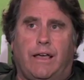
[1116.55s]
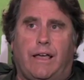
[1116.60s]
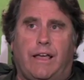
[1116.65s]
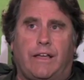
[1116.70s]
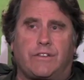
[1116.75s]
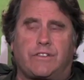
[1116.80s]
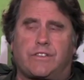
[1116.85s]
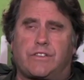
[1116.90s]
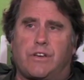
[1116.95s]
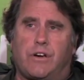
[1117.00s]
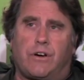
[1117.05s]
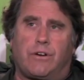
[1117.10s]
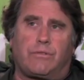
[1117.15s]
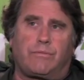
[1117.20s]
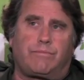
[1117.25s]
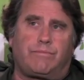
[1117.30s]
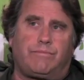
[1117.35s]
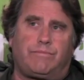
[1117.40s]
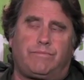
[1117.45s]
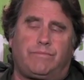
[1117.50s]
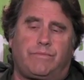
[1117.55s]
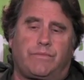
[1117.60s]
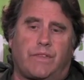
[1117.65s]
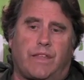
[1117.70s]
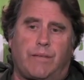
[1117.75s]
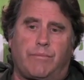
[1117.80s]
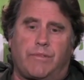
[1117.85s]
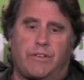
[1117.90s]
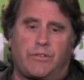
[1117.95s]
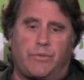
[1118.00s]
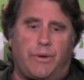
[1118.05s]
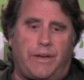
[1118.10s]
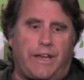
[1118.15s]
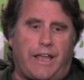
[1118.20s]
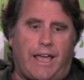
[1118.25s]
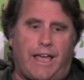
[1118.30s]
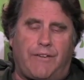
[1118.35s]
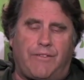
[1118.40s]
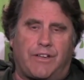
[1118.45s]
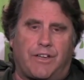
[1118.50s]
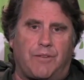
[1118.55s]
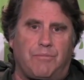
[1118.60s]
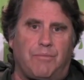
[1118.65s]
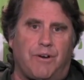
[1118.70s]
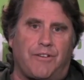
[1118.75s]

And so, in between having a